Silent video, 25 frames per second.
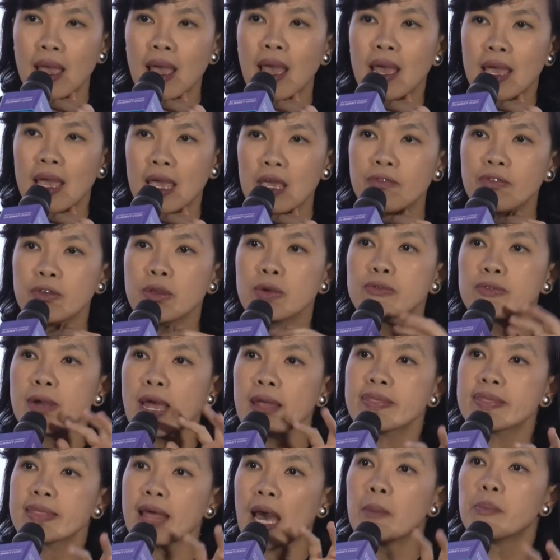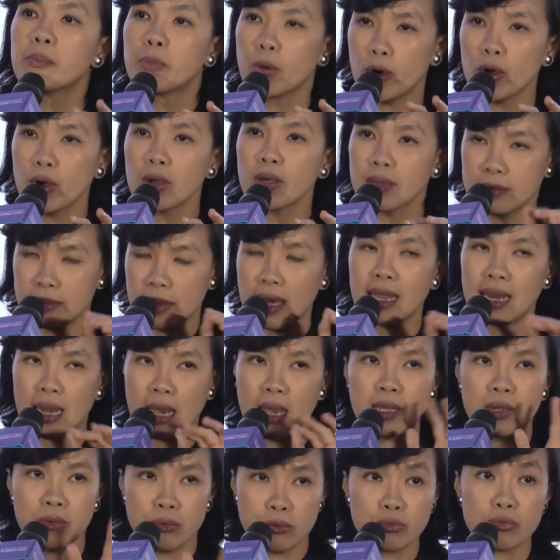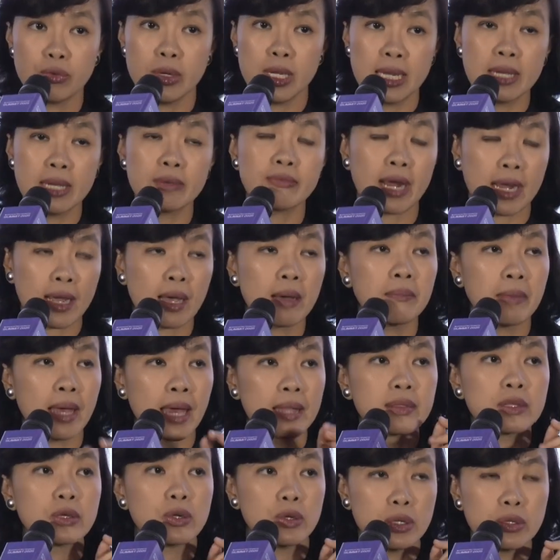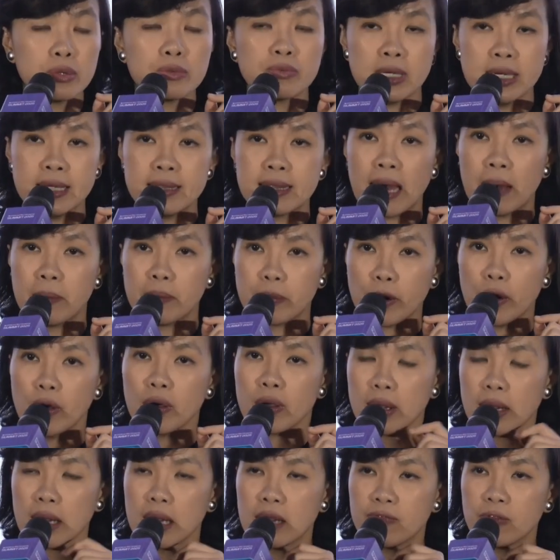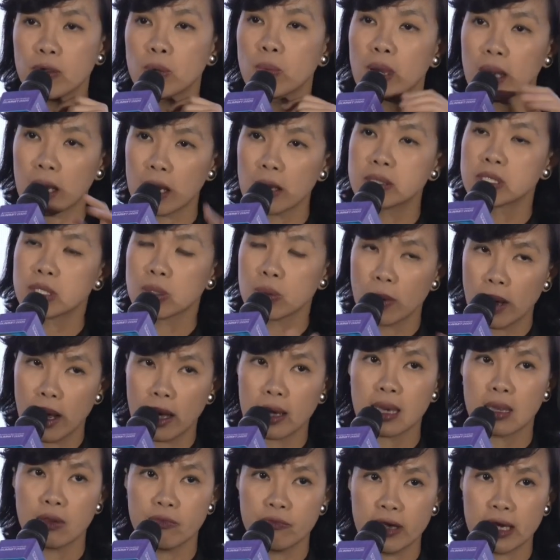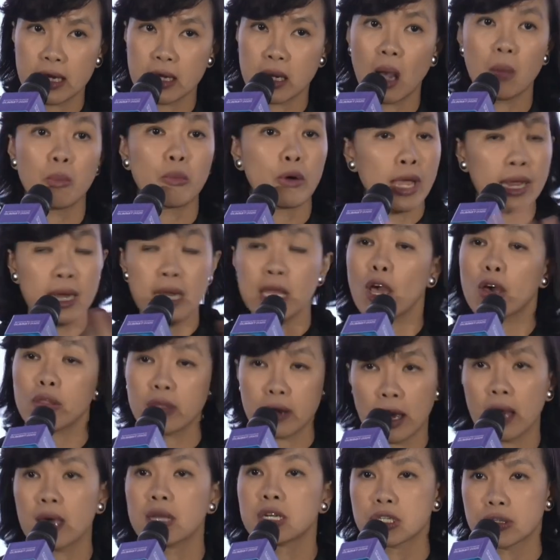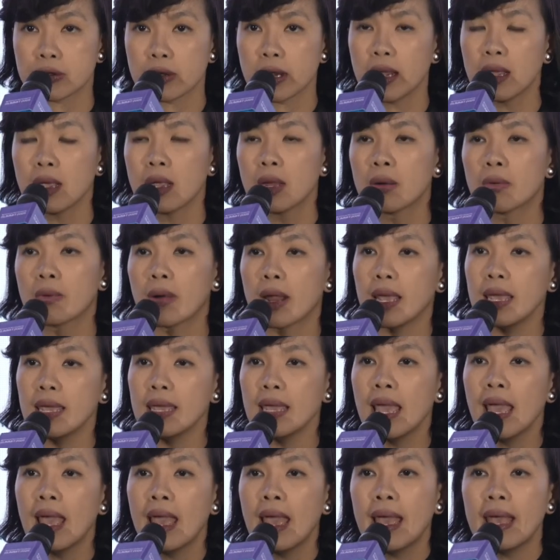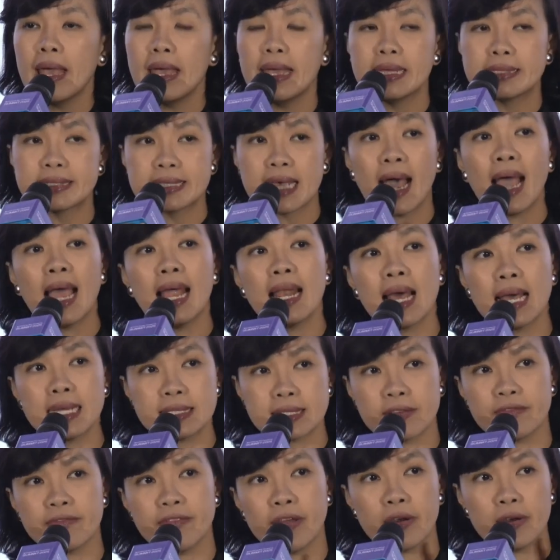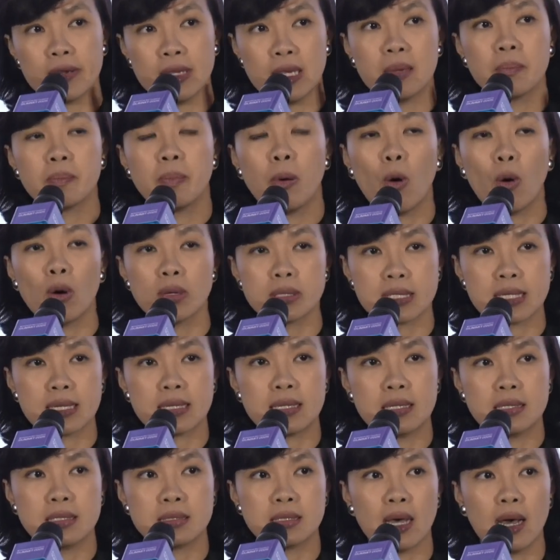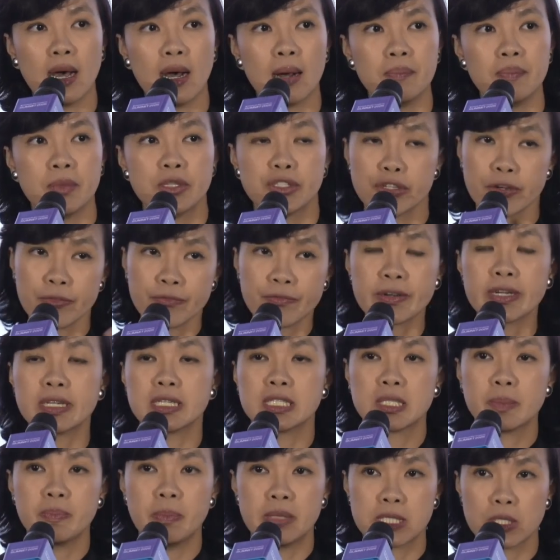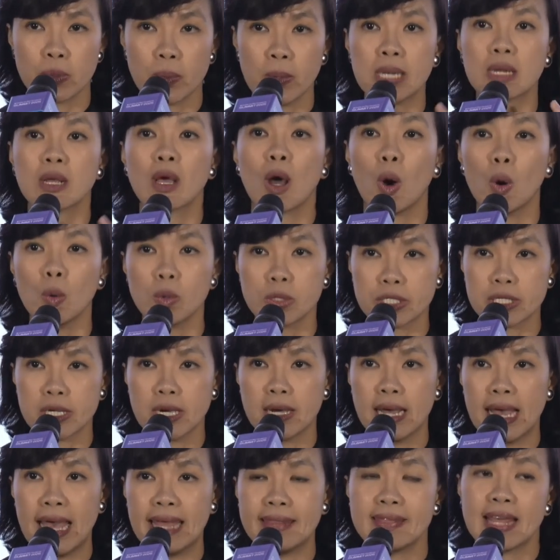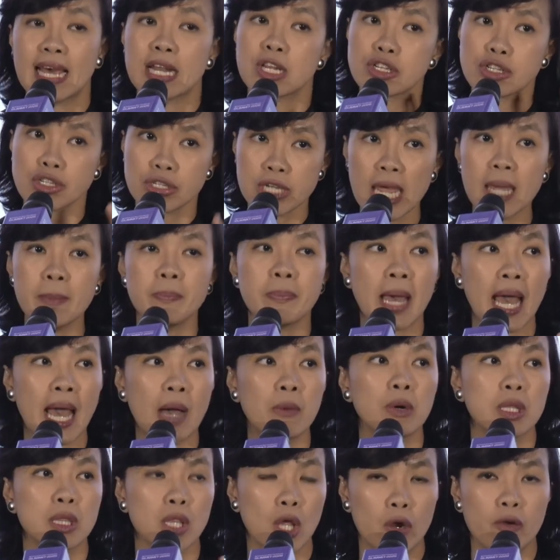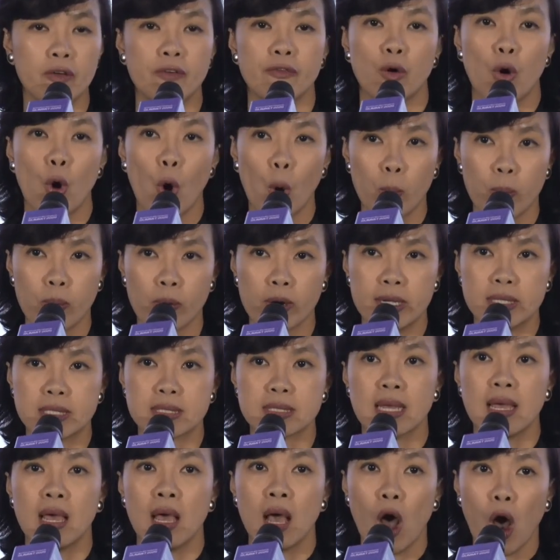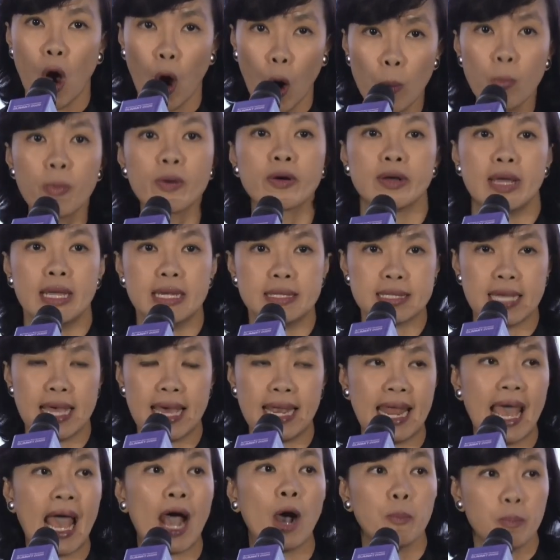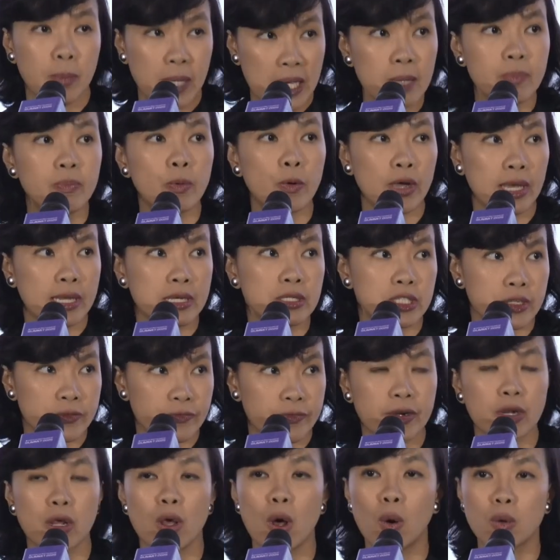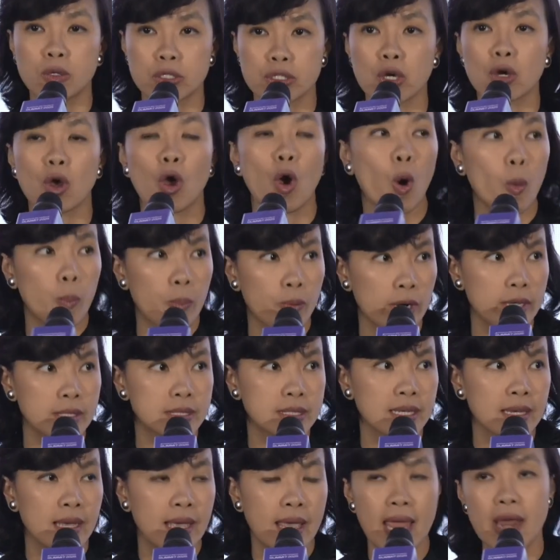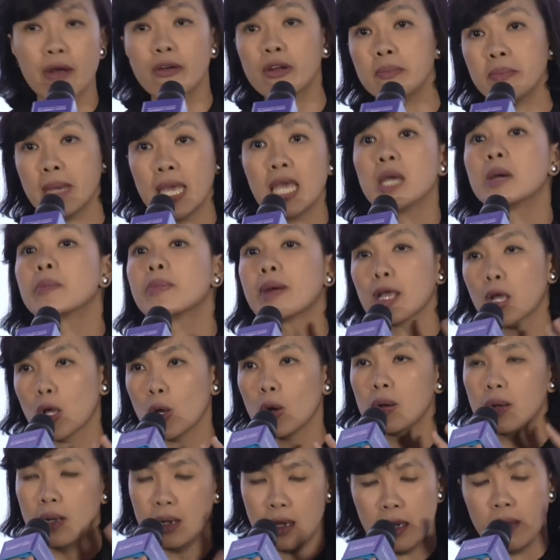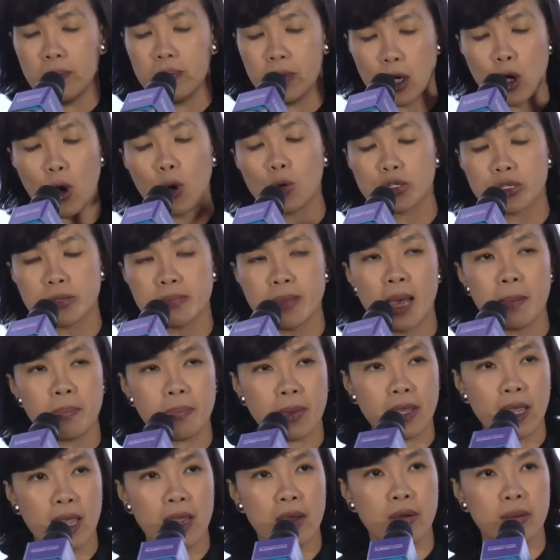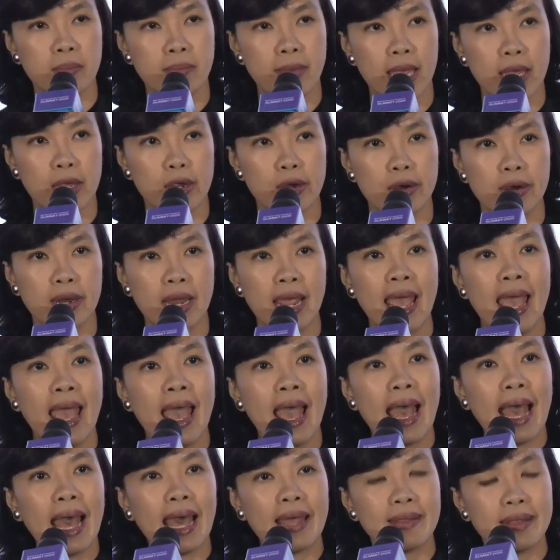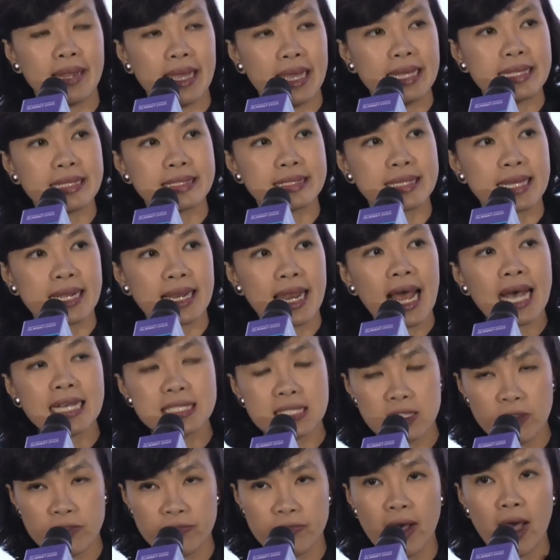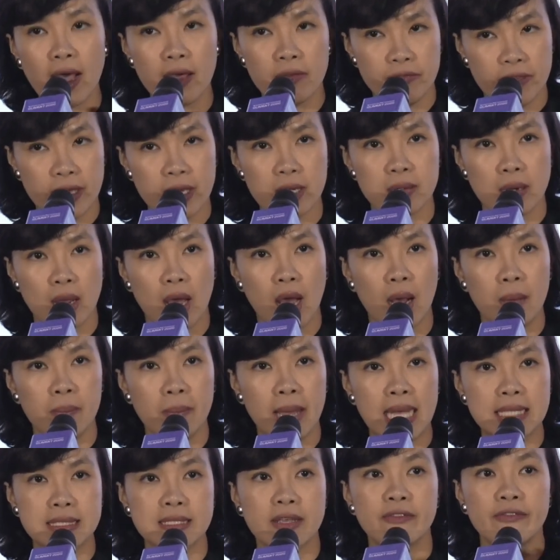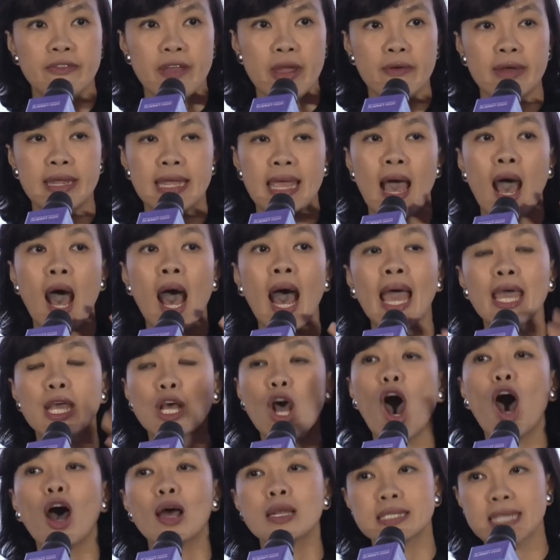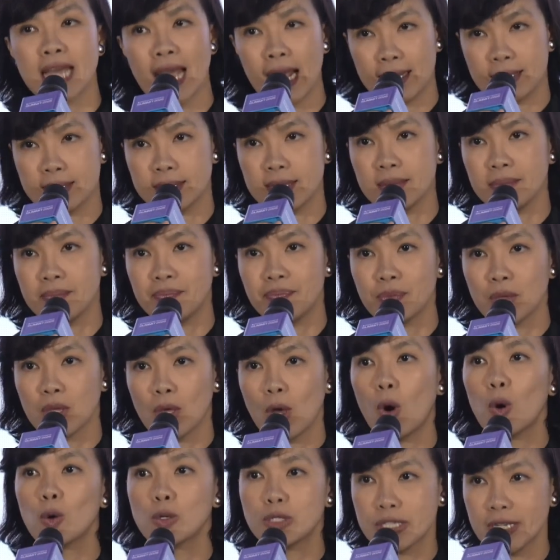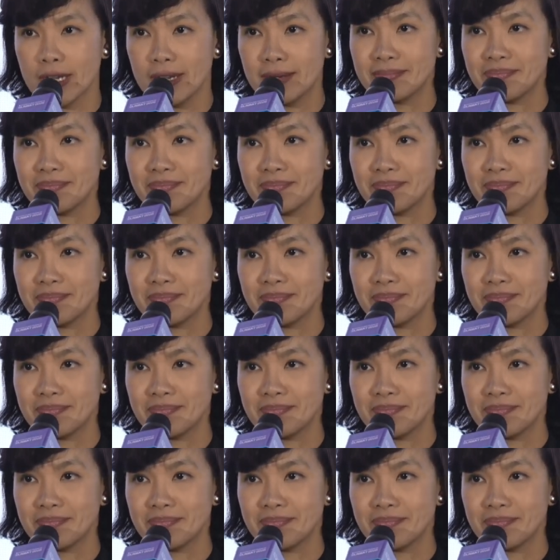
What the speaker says: If you read that book, and I really recommend that you read that book if you wanted to work in Vietnam or any other country, right? It highlights a very important difference between culture and that shape how a lot of corporates operate and how people in different culture cooperate. Erin Meyer by The Culture Map by Erin Meyer. And it's classified Vietnam as a very high context culture.